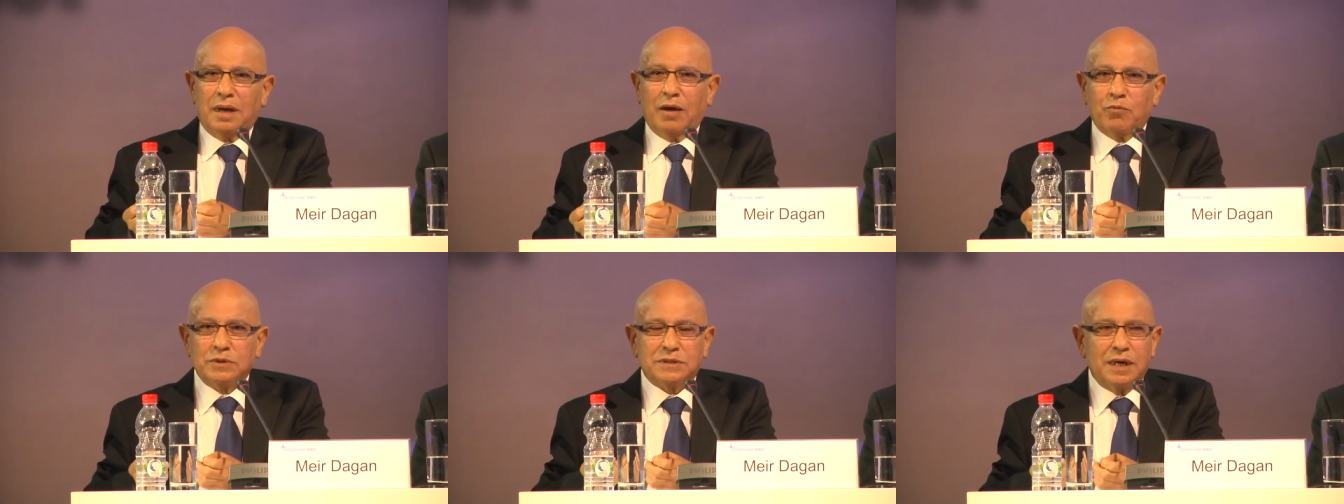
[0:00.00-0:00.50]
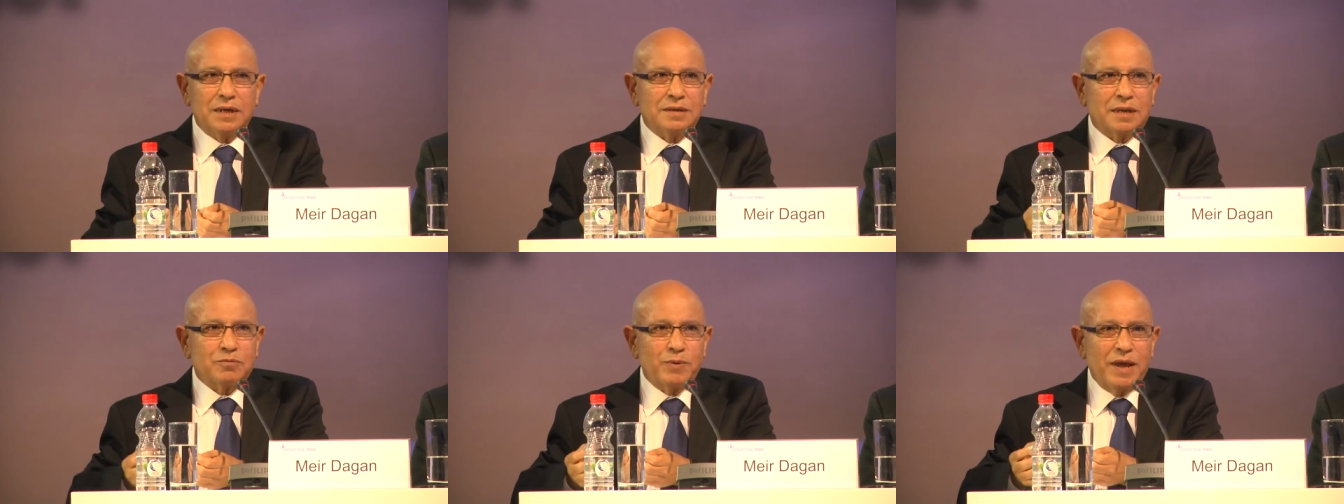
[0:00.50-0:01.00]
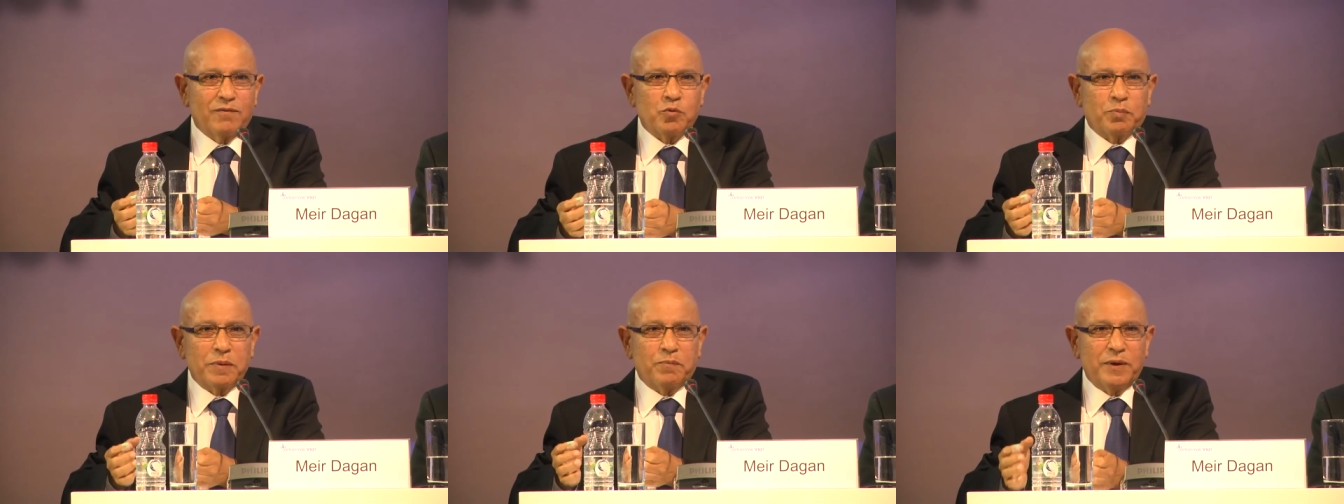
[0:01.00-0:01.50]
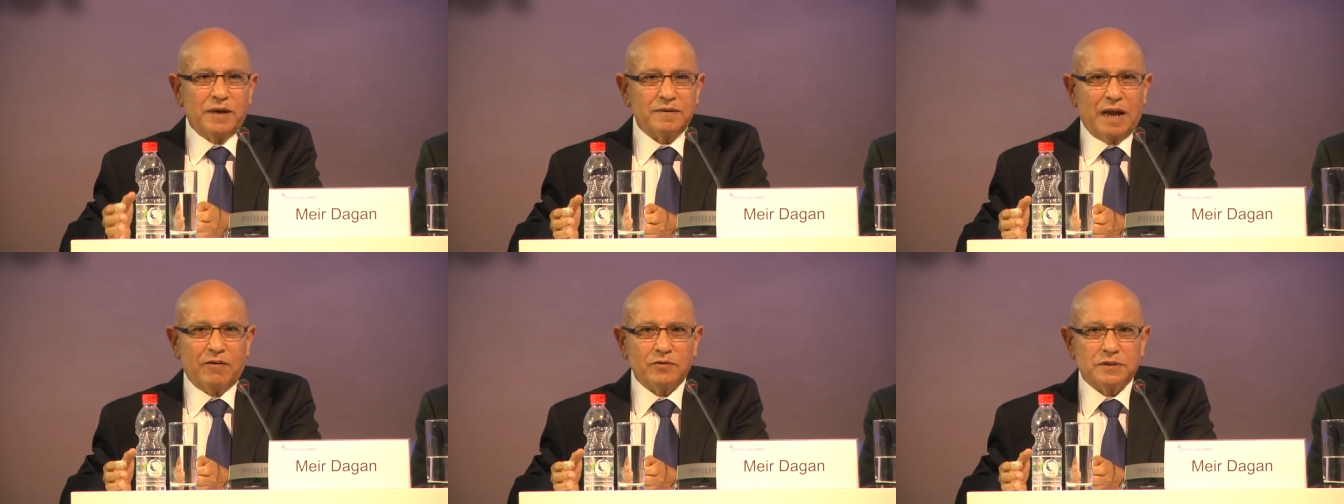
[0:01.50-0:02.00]
I would say that we have to prepare
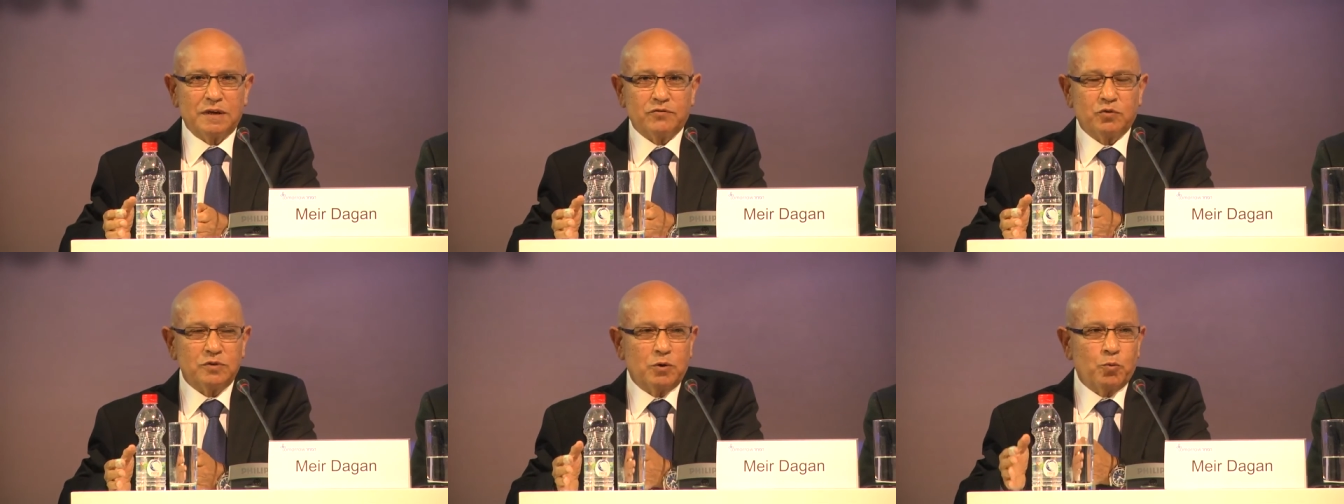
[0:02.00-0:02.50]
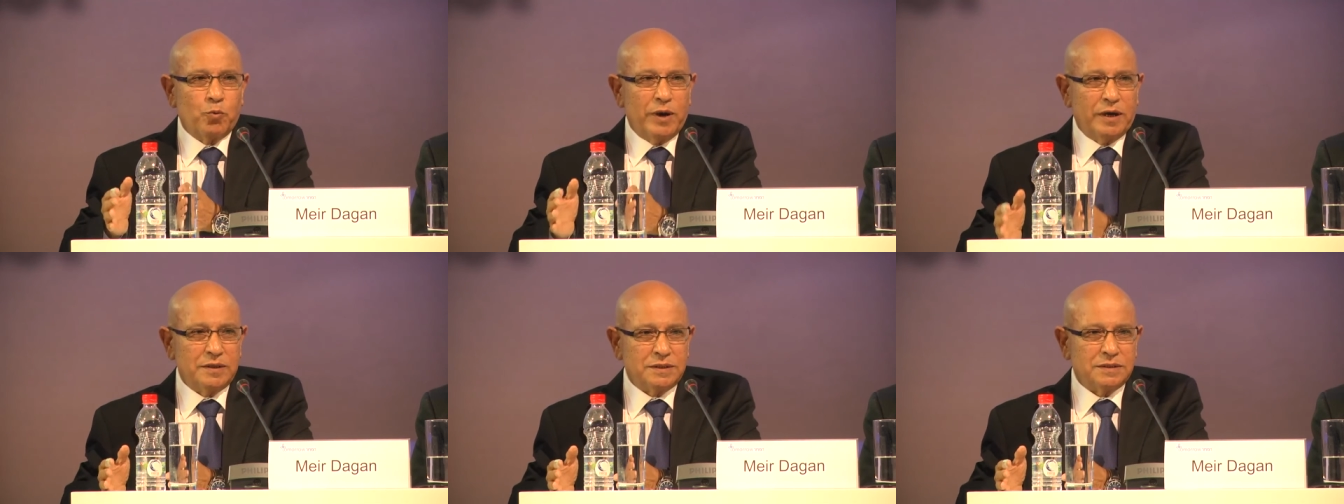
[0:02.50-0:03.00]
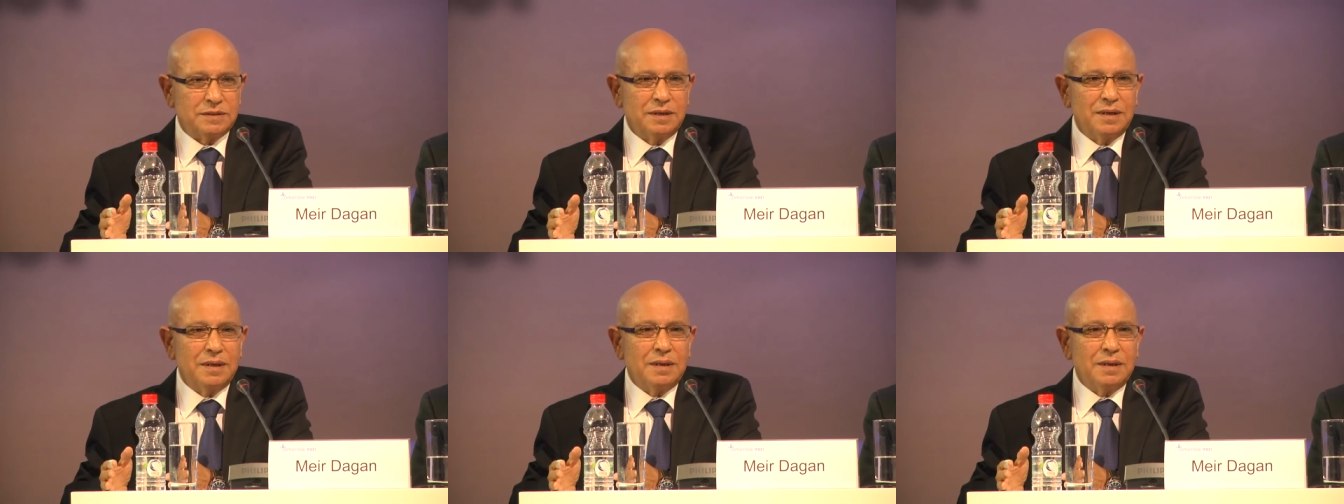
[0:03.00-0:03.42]
ourselves to the worst,